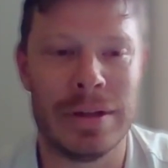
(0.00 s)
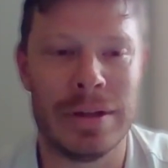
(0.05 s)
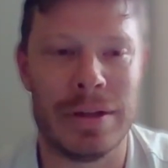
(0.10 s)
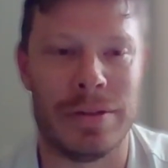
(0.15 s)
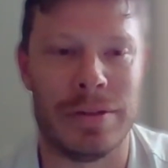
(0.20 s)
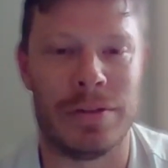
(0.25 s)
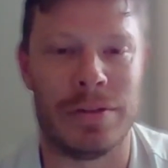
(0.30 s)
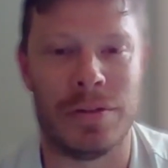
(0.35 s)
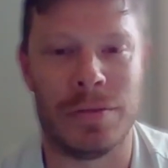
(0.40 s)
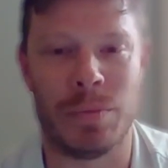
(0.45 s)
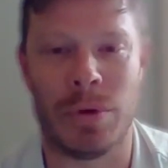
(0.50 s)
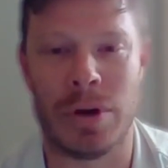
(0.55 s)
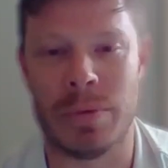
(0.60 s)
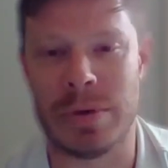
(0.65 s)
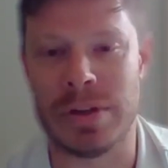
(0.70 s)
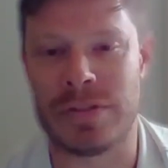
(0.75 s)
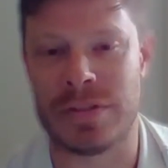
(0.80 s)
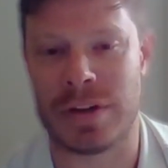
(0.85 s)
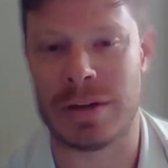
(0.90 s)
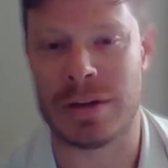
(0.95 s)
this is what we
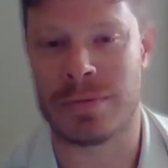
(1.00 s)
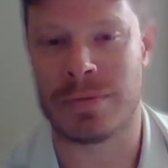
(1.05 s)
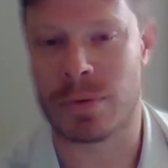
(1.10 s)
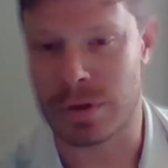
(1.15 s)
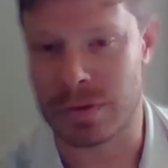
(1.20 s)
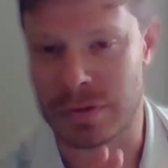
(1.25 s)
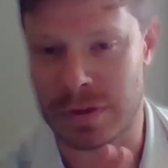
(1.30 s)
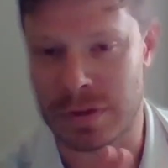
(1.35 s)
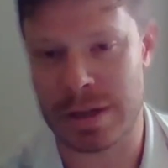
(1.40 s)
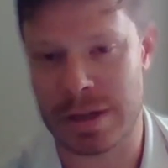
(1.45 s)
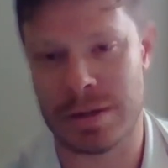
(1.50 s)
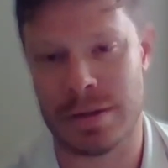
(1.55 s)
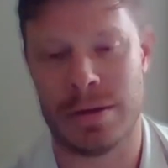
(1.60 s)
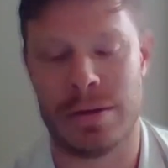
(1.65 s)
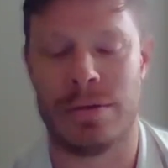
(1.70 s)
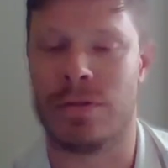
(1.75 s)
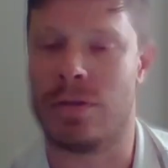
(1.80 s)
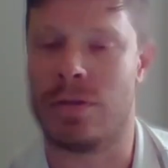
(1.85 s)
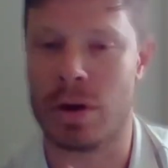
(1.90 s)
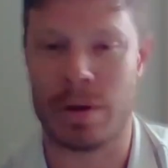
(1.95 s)
stand for as
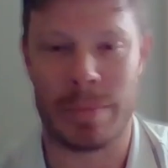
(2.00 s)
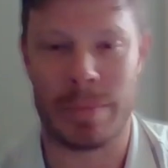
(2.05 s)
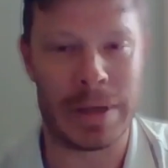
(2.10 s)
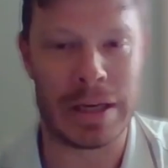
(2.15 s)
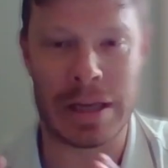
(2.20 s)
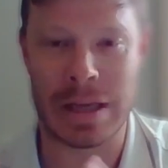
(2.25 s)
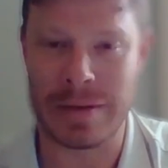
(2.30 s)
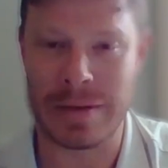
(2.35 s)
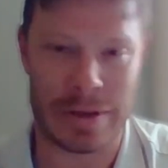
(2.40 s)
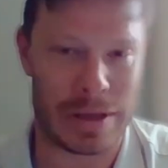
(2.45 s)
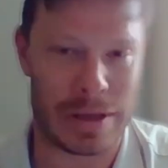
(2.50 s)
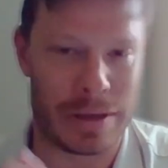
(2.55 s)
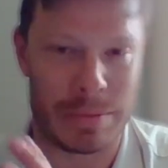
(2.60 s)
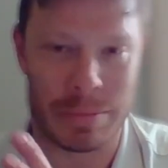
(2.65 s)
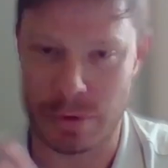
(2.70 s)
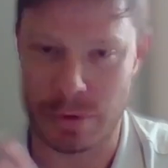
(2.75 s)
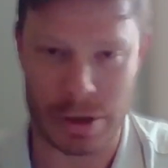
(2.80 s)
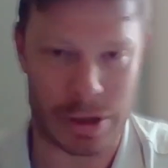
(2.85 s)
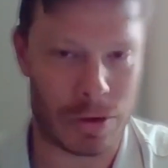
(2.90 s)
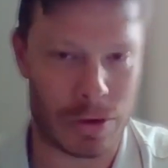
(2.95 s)
Gators, Army, Navy,
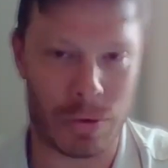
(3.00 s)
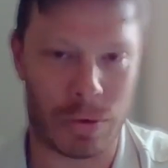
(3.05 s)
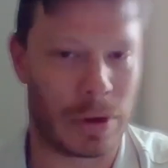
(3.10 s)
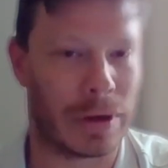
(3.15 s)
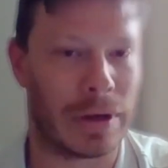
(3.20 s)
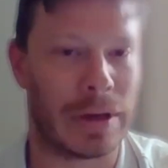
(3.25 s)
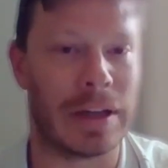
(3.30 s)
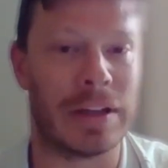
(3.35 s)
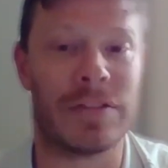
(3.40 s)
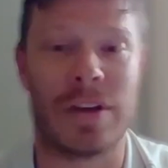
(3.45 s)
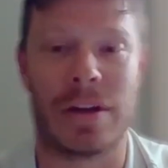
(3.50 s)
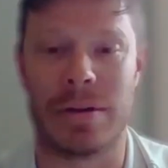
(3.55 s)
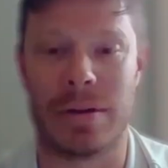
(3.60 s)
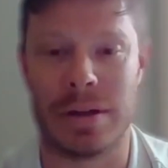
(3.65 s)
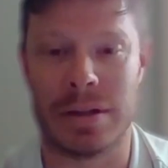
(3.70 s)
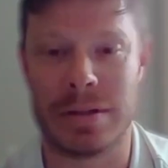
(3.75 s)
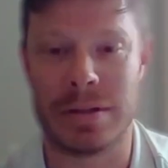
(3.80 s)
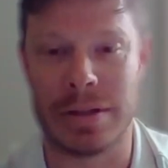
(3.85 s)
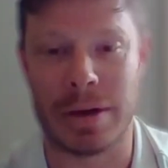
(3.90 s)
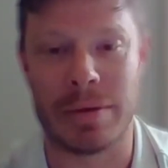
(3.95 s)
Marine Corps, etc.